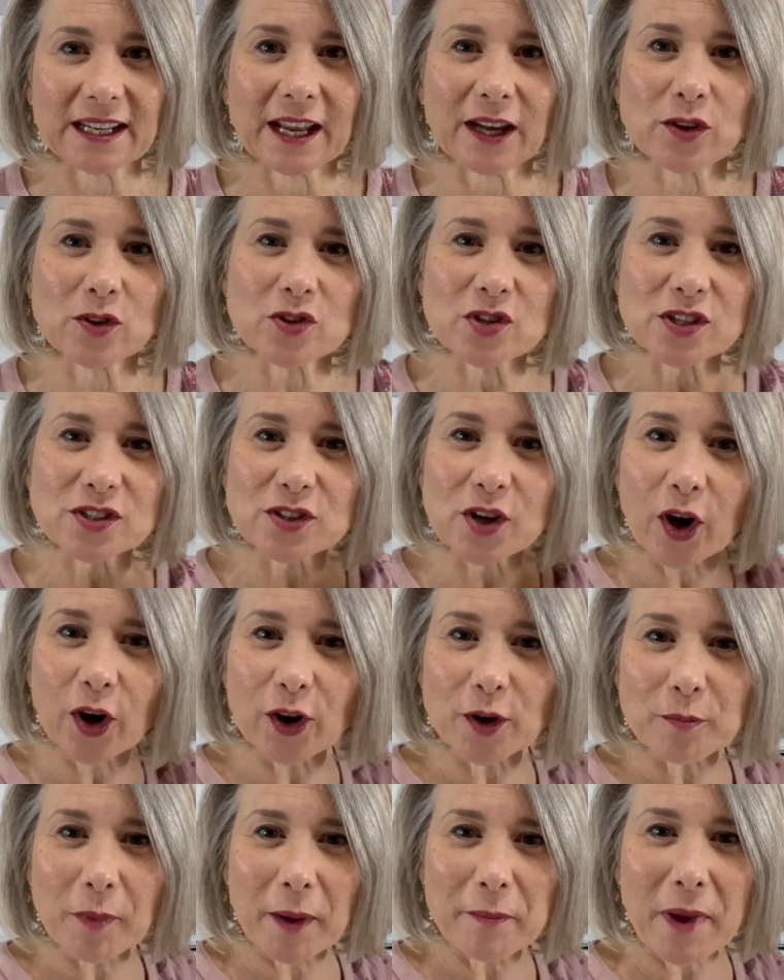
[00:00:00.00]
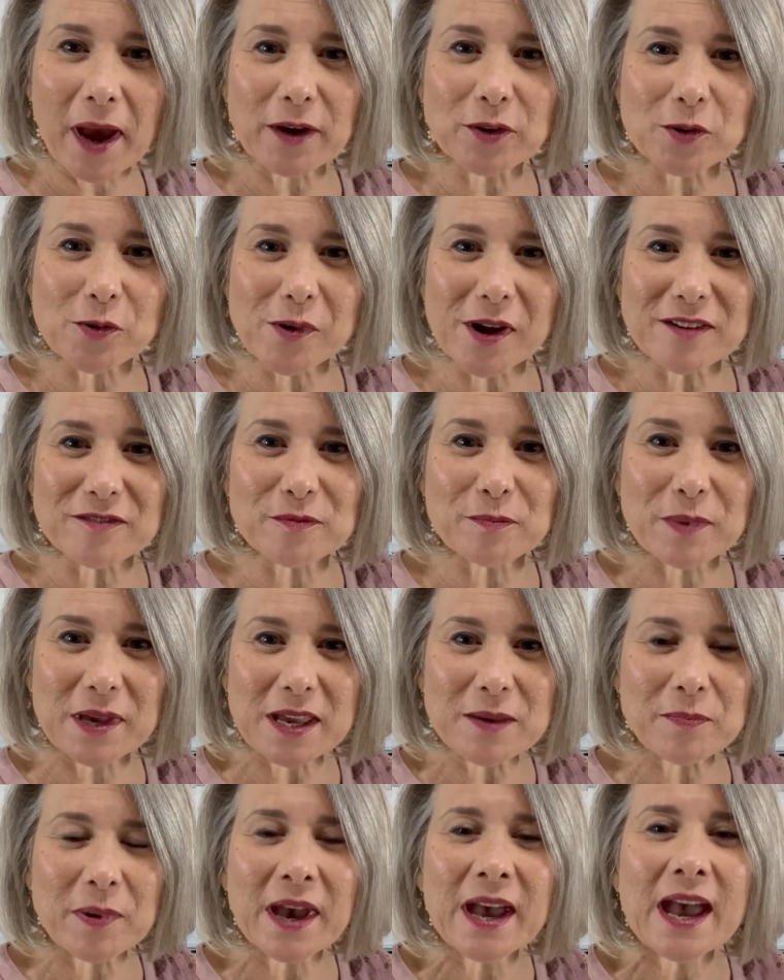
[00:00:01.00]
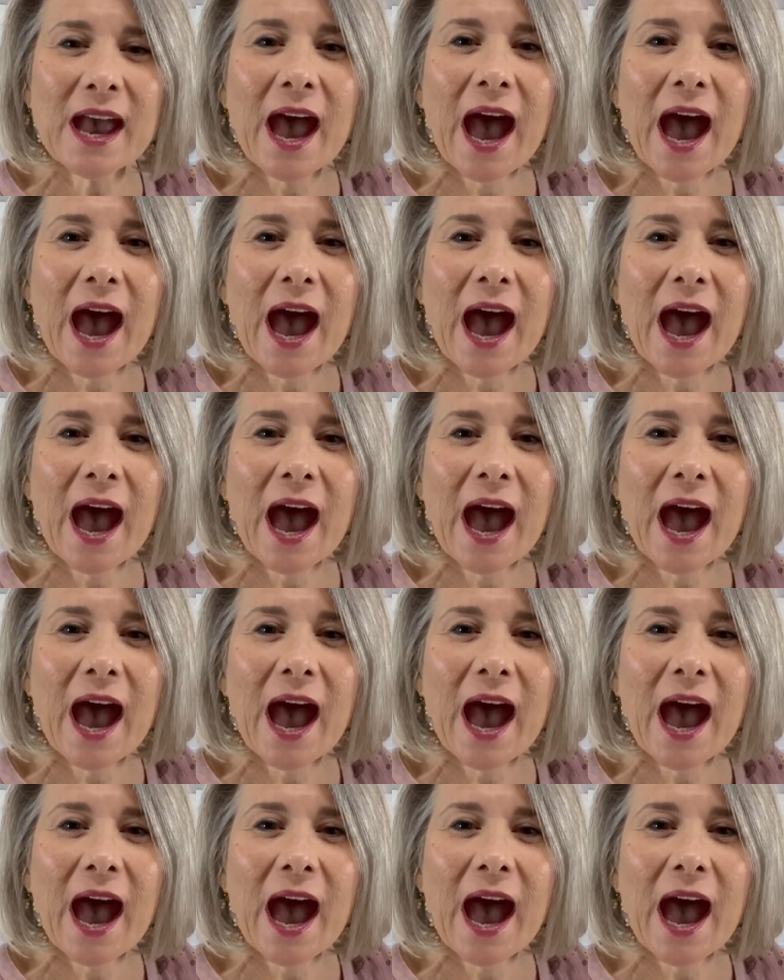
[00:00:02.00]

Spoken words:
Now you just heard my microwave beep.